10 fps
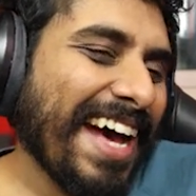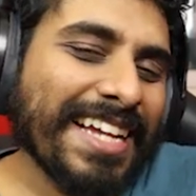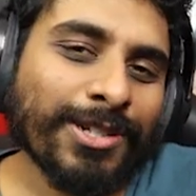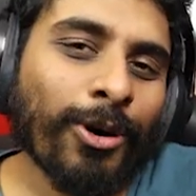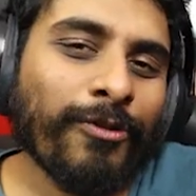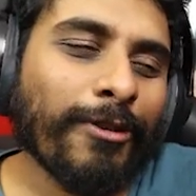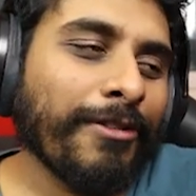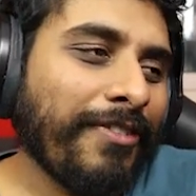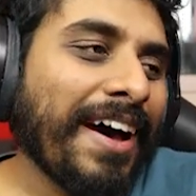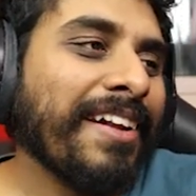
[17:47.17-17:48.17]
As a
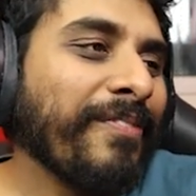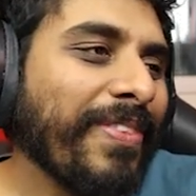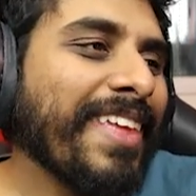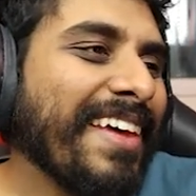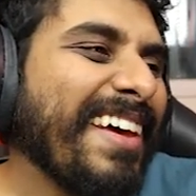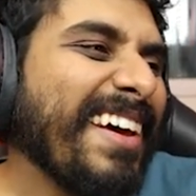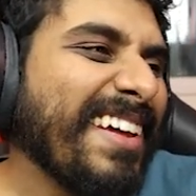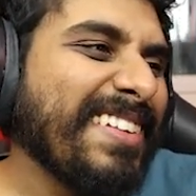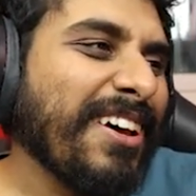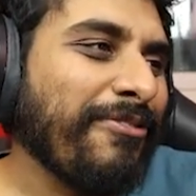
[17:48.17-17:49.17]
Hawthorn fan,
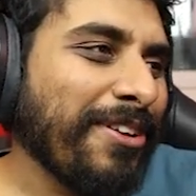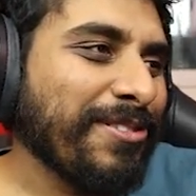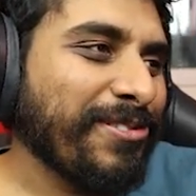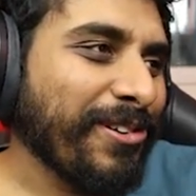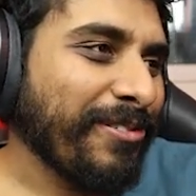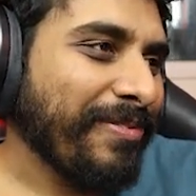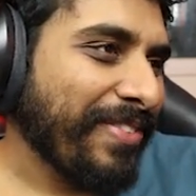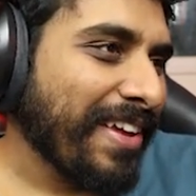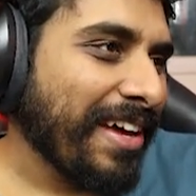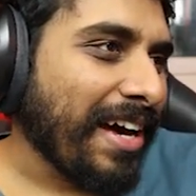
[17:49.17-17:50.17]
definitely true.
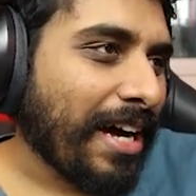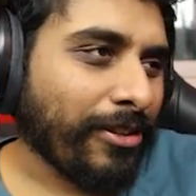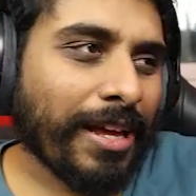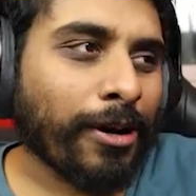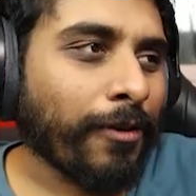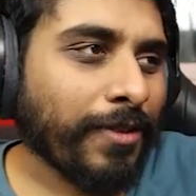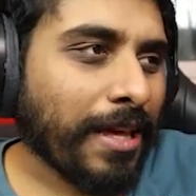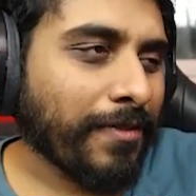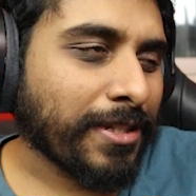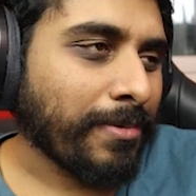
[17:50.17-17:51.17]
I don't like coffee
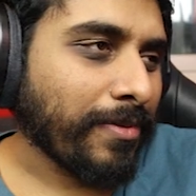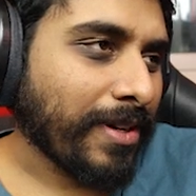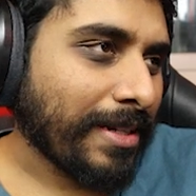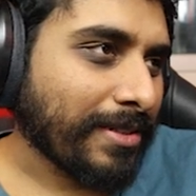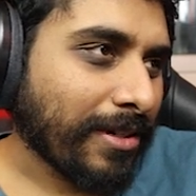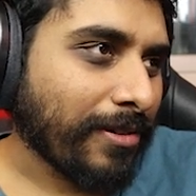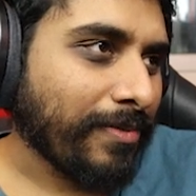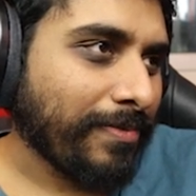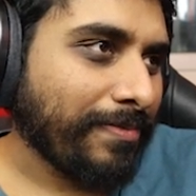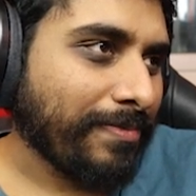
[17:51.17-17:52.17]
either, to be fair, so
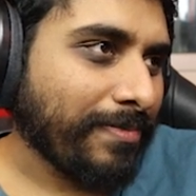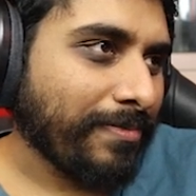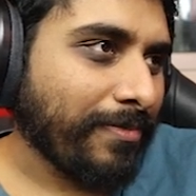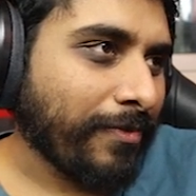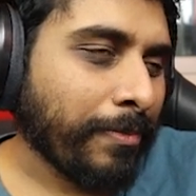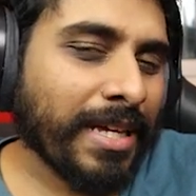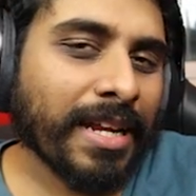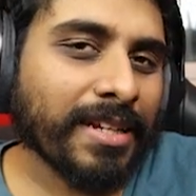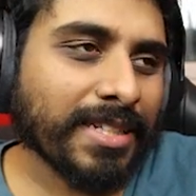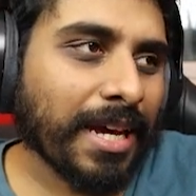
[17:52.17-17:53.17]
for me
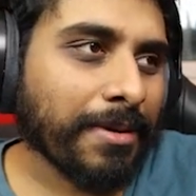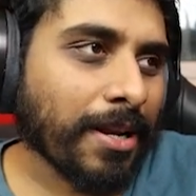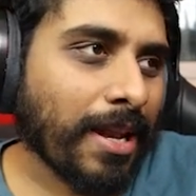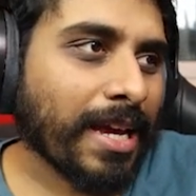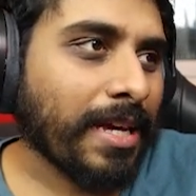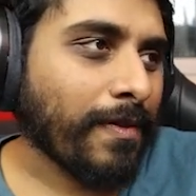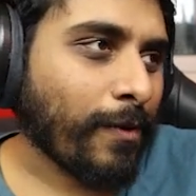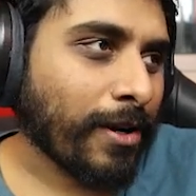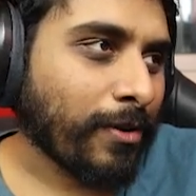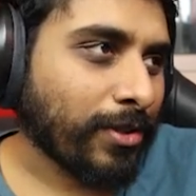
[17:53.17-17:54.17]
they're the same. I don't like either
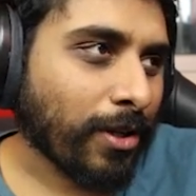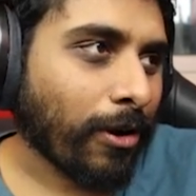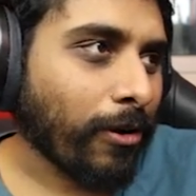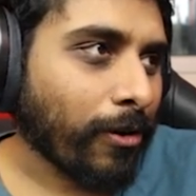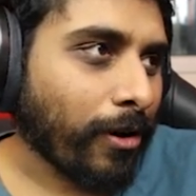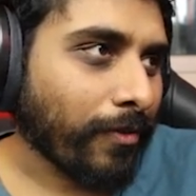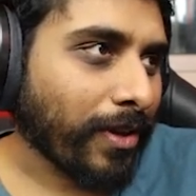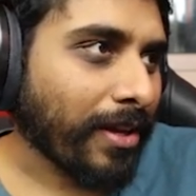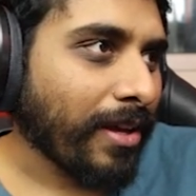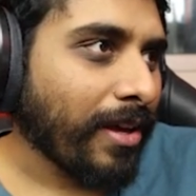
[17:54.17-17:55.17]
one, or Geelong or
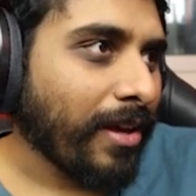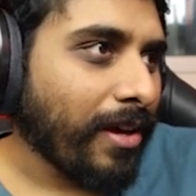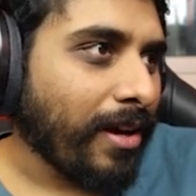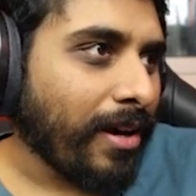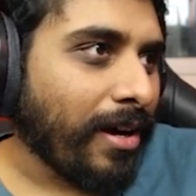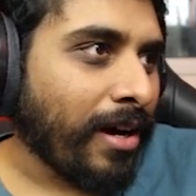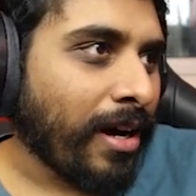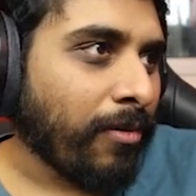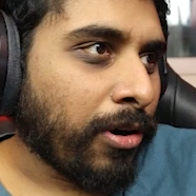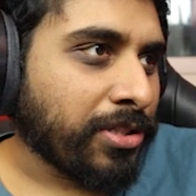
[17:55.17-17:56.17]
coffee.
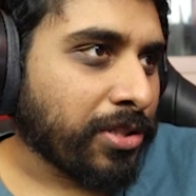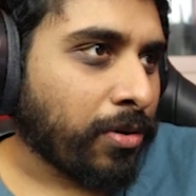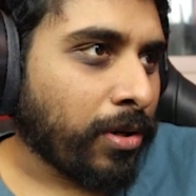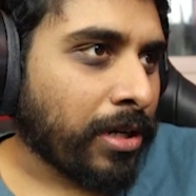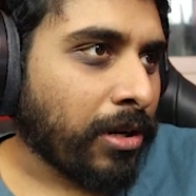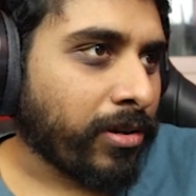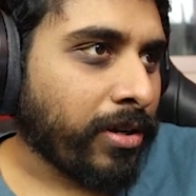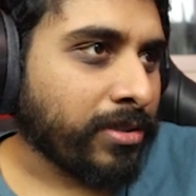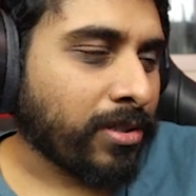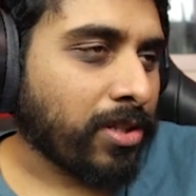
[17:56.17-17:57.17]
What do you call a Gold
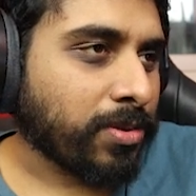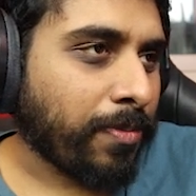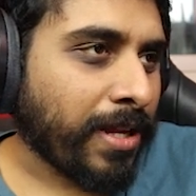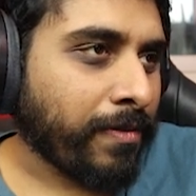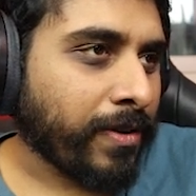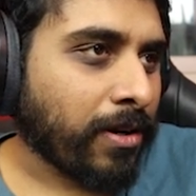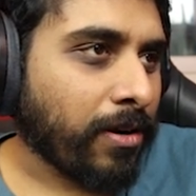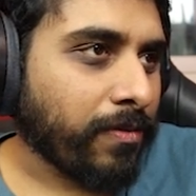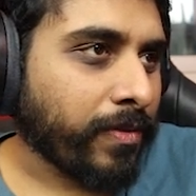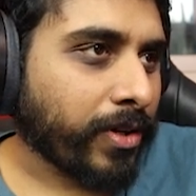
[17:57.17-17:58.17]
Coast Suns player with a
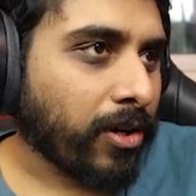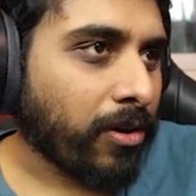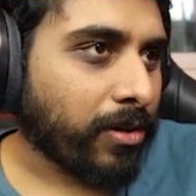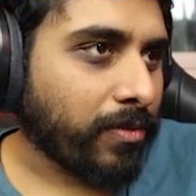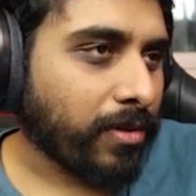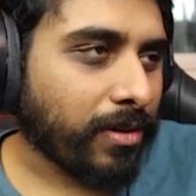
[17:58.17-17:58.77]
goal?